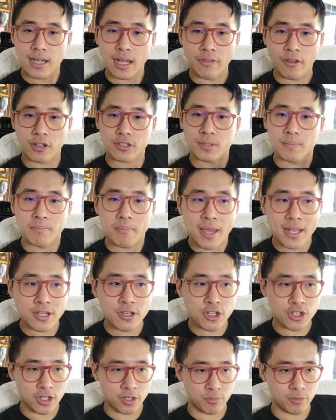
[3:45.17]
and not to
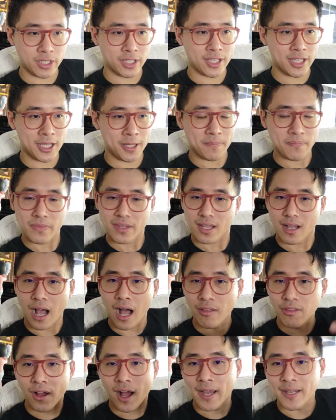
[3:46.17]
mention really
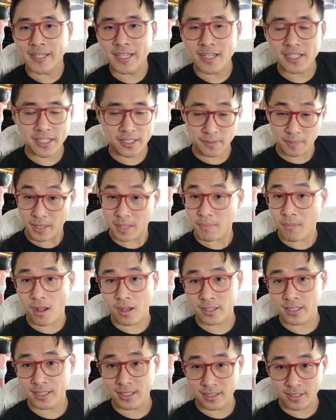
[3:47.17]
other ideas that's being
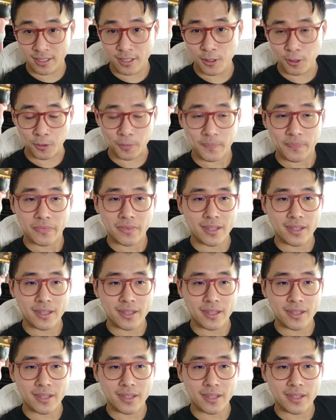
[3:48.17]
marketed too.